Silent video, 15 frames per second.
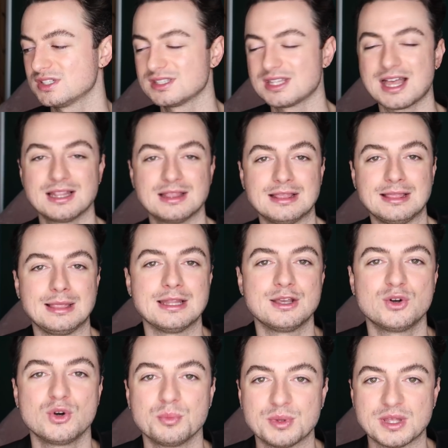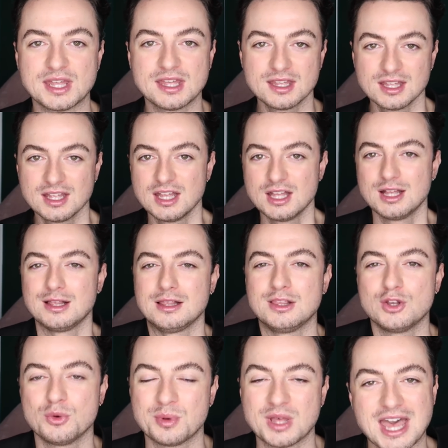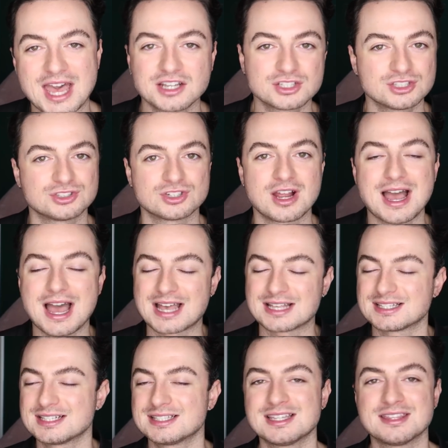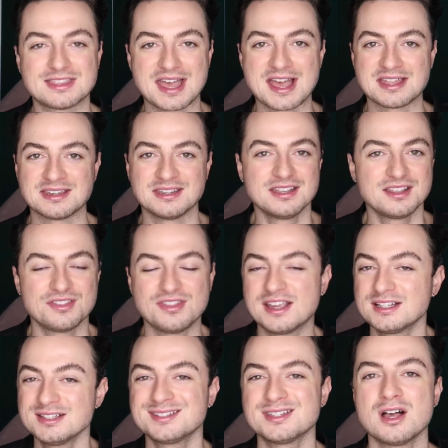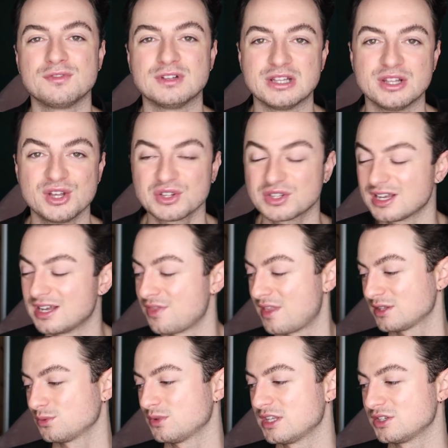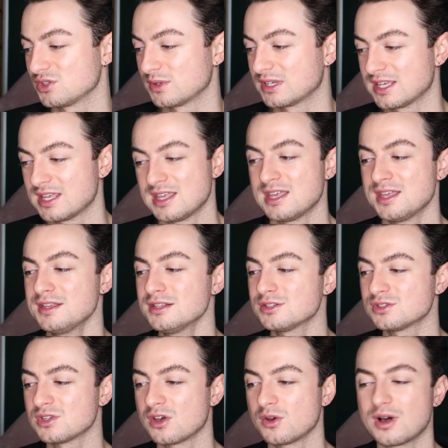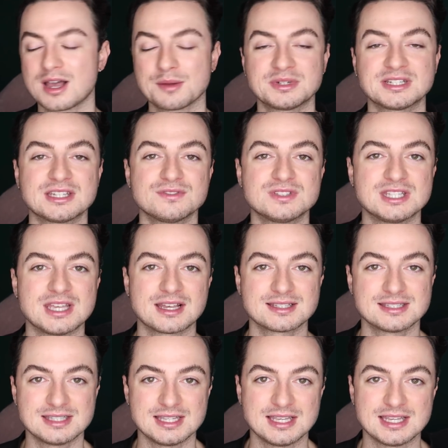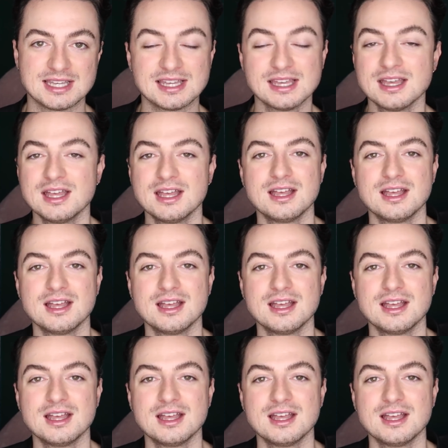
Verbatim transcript: just that little bit, little bit extra. As I said then, they can serve a look, and that's what they're doing here. So I'm gonna give TXT